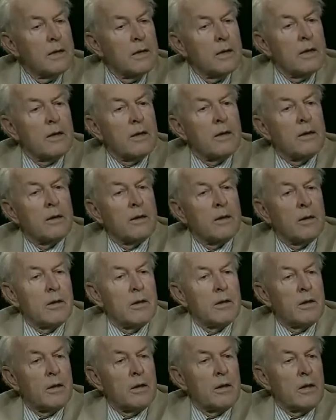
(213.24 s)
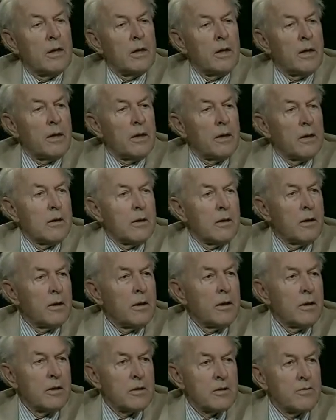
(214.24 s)
And
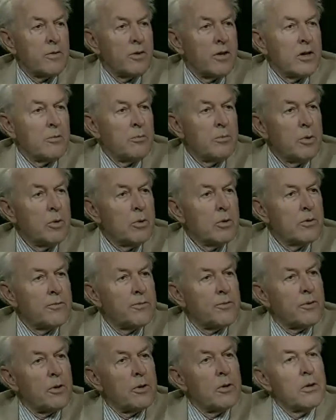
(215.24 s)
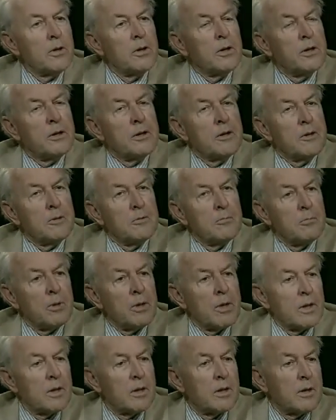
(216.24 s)
it is very beautiful,
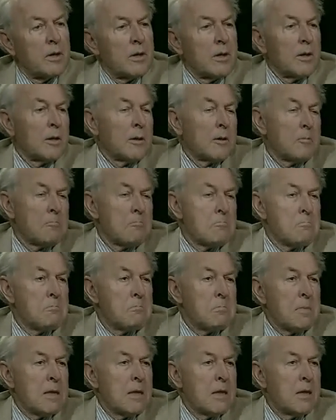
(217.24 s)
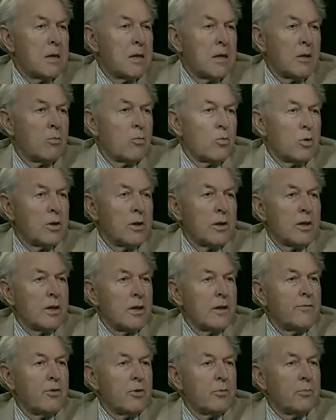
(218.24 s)
but it wouldn't
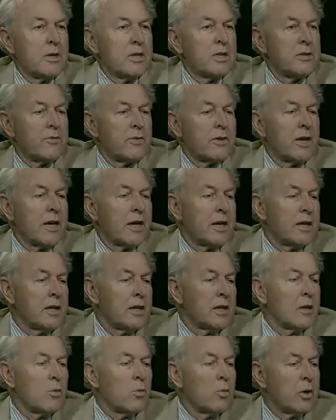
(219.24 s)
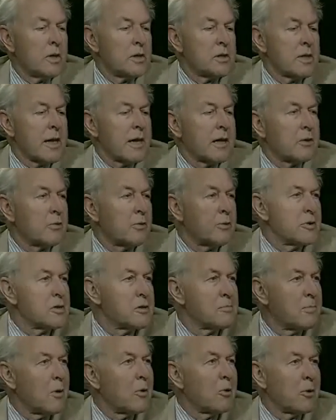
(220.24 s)
give you much of an idea of what's actually
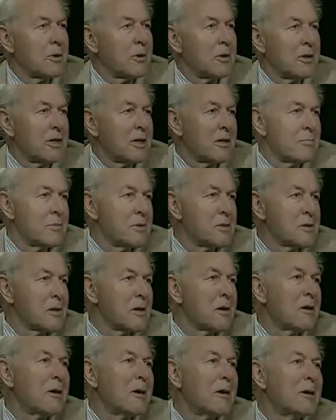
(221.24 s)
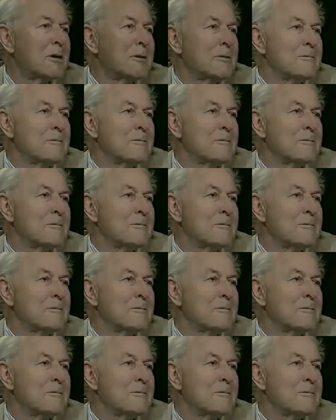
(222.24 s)
spoken in the bazaar.